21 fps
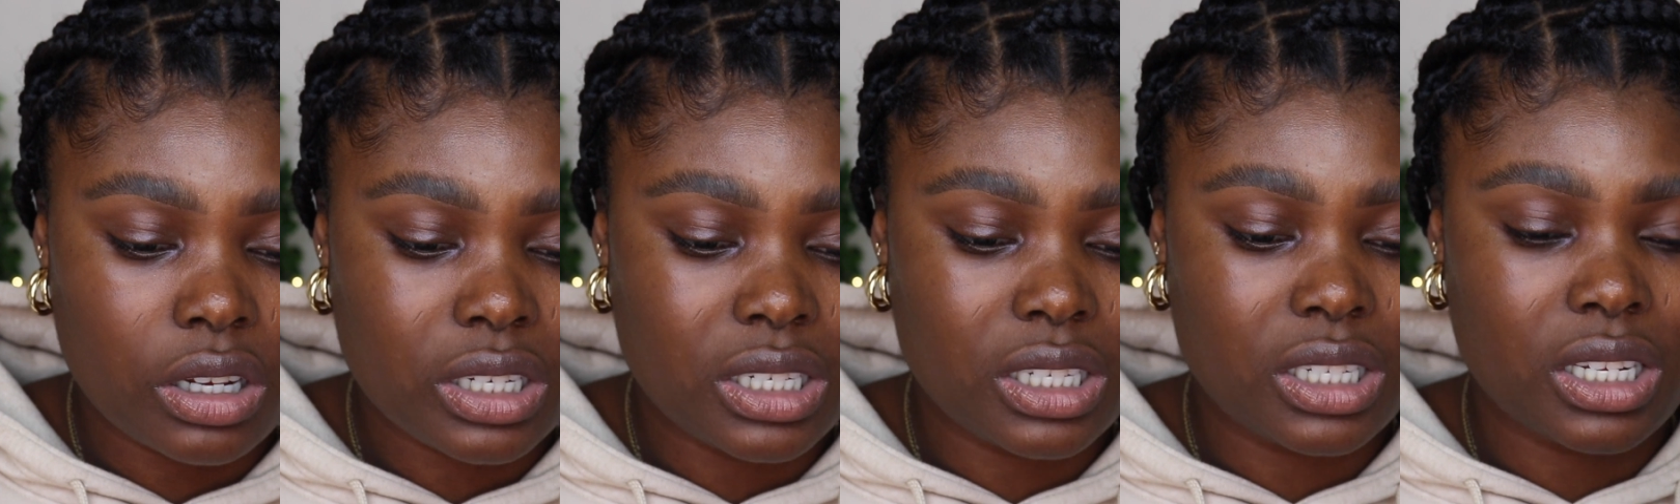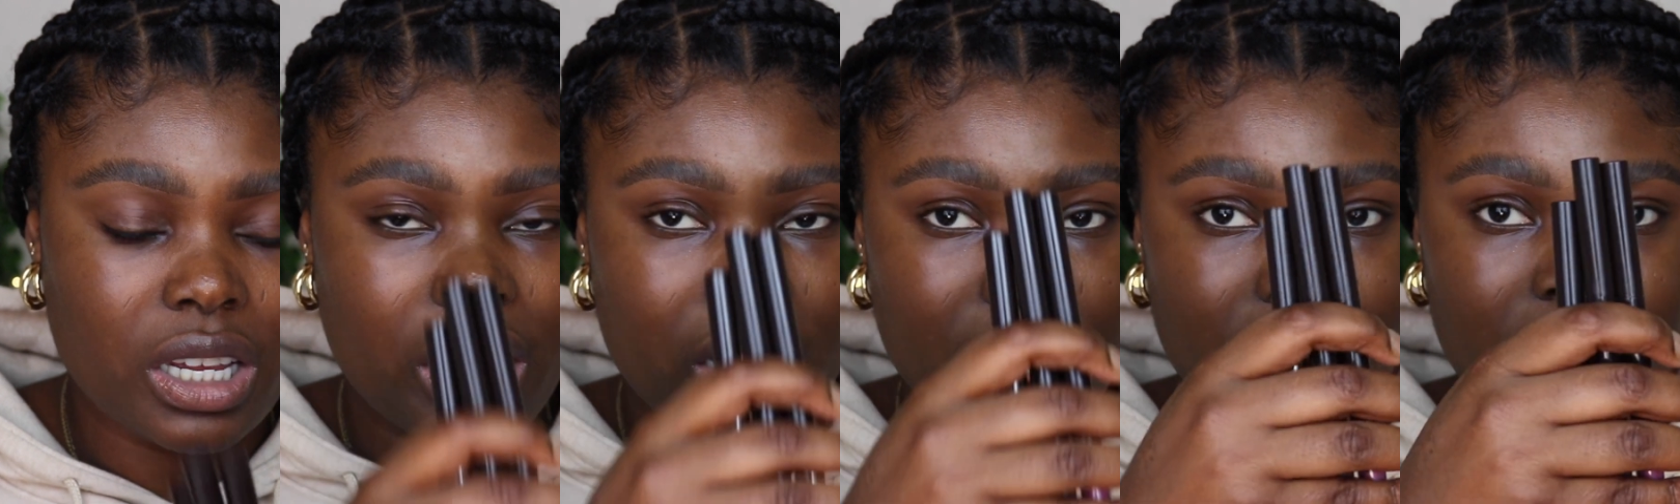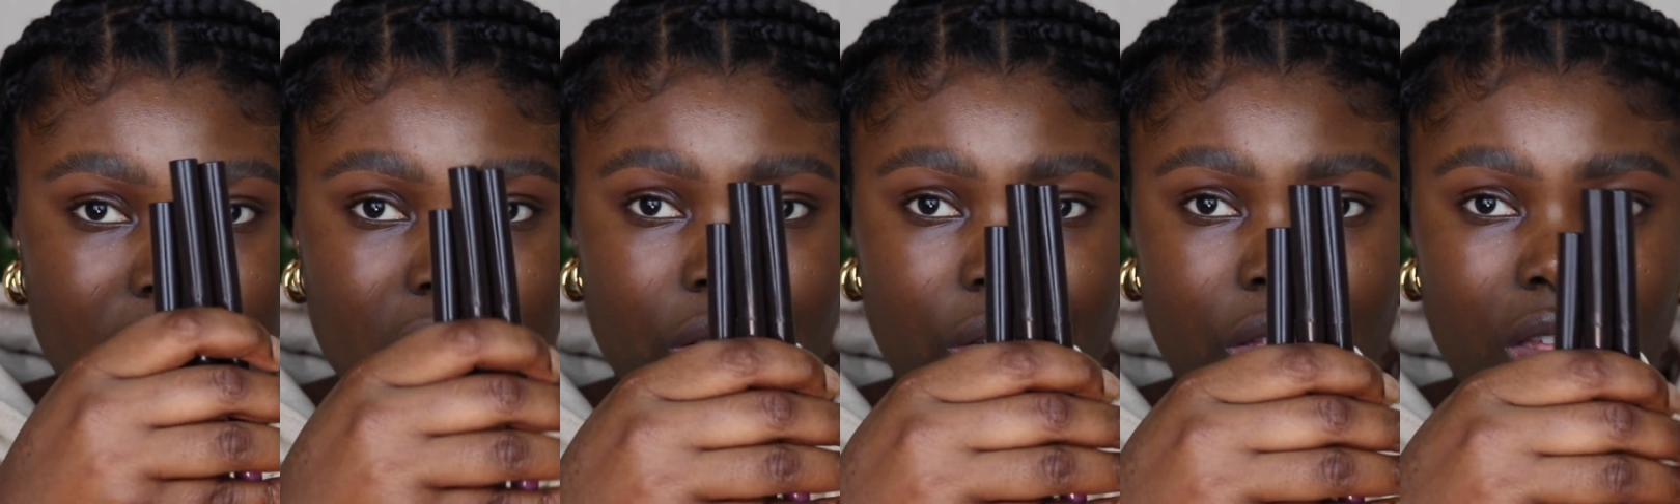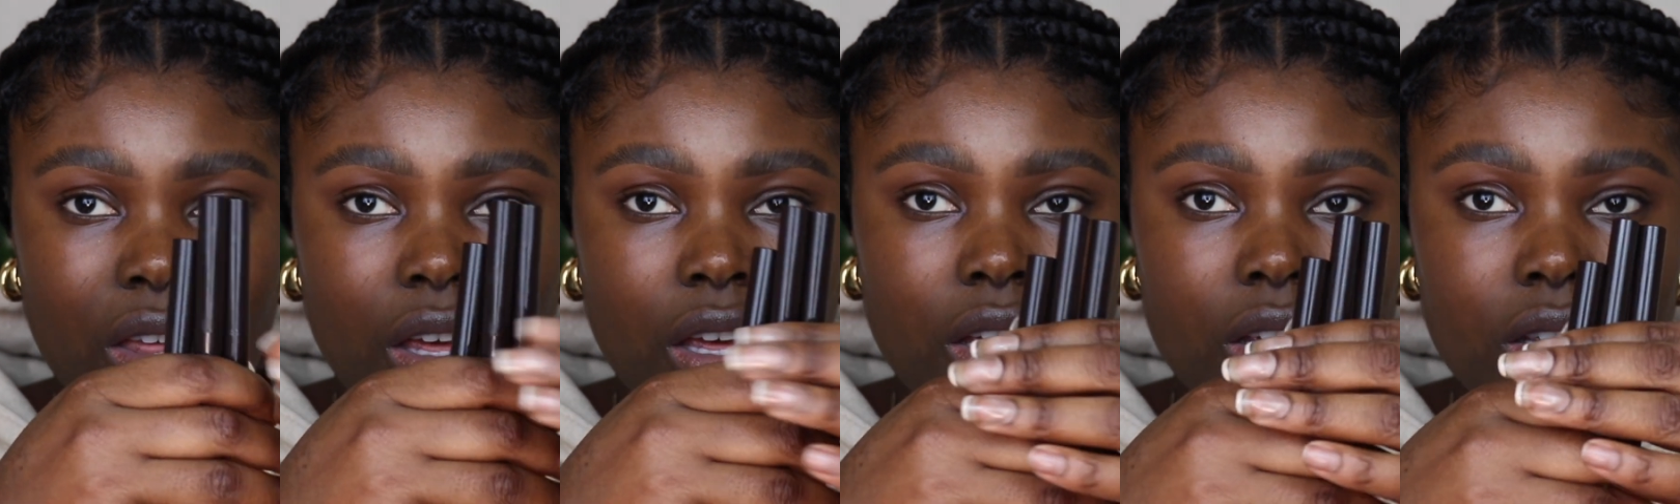stick
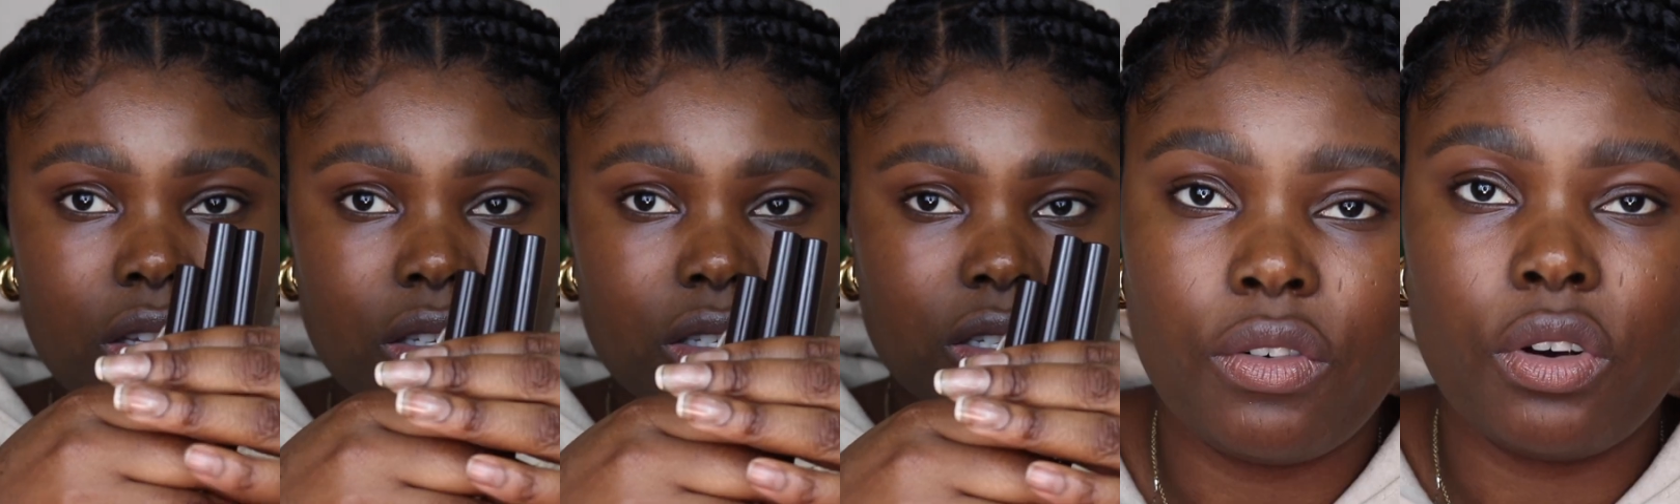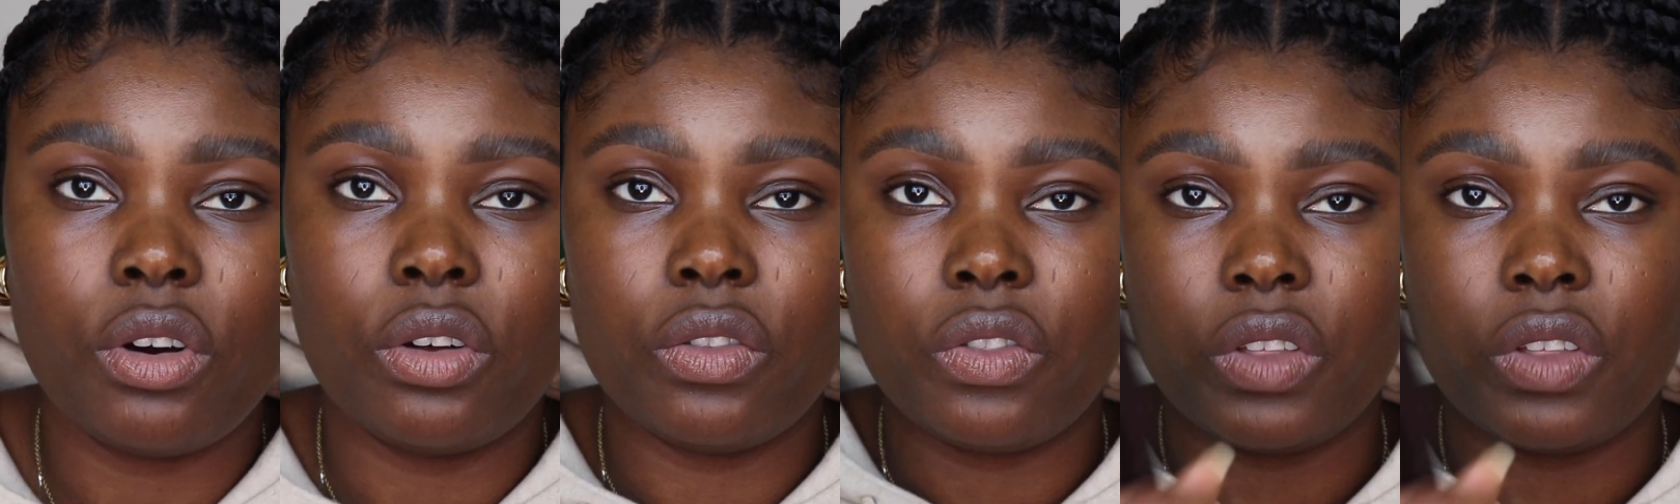things. I've got